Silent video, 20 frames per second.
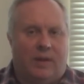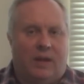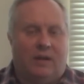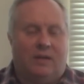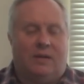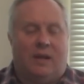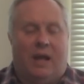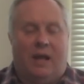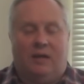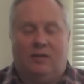
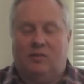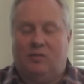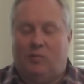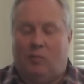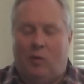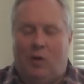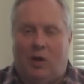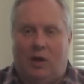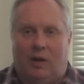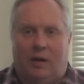It takes
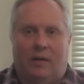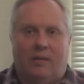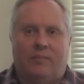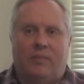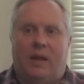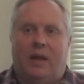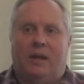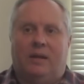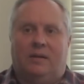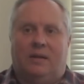water,
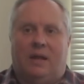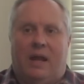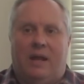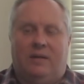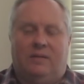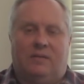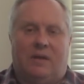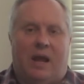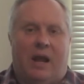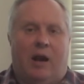it
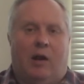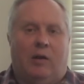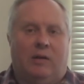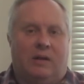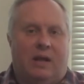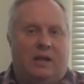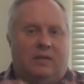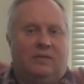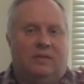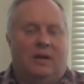takes air,
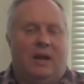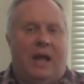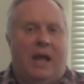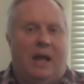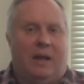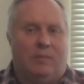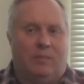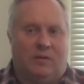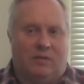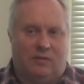it takes an
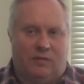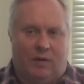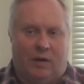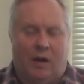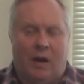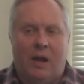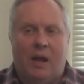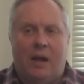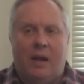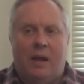atmosphere.